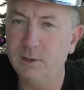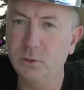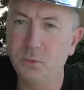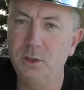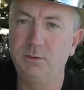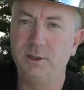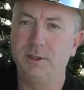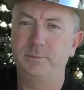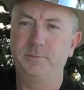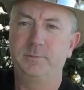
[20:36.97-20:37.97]
the
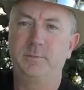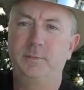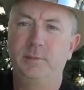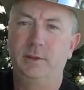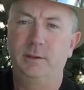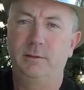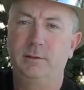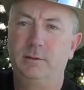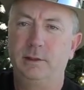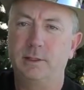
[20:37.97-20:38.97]
Woodinville,
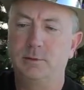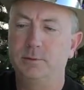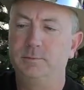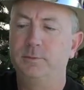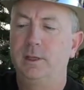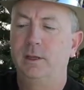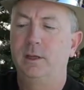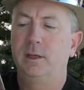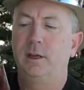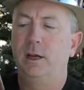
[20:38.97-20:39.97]
this one,
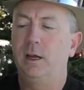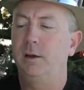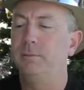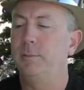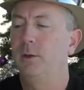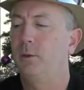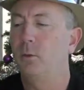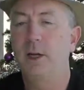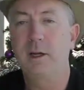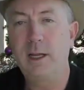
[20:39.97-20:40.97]
um,
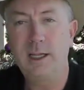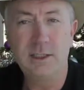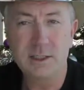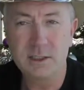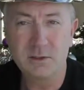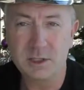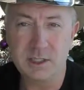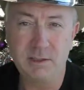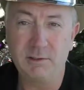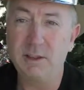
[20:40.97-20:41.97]
why did I get this? Was
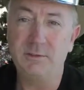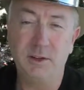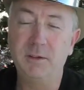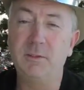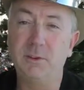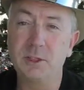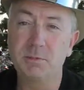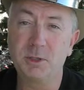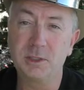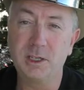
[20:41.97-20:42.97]
I the
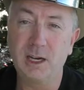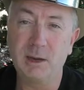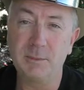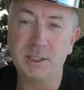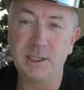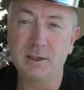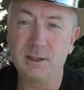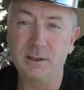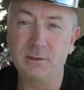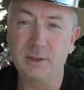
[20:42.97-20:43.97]
51st person and I missed out
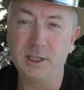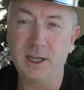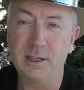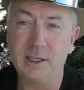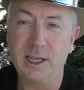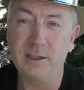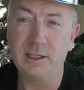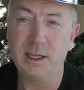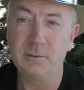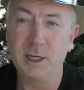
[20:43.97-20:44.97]
on the really highly
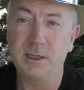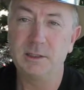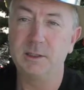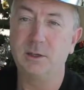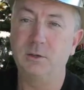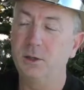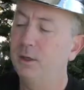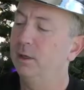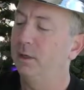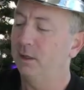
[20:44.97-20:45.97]
allocated bottles? No,
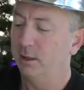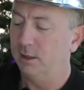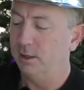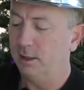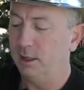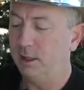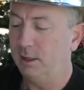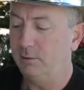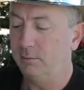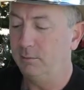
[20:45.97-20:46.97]

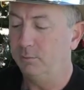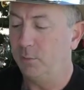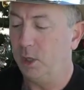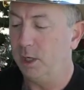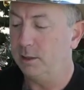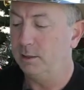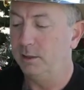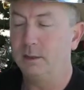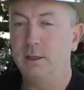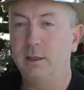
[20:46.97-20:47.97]
he bought
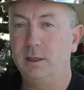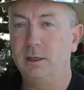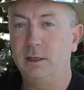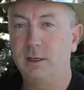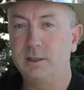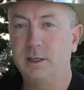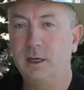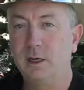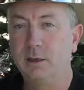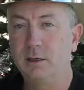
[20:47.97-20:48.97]
an
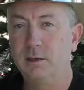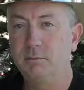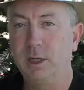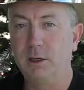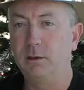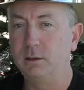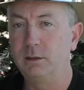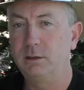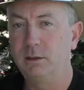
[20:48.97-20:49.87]
entire barrel,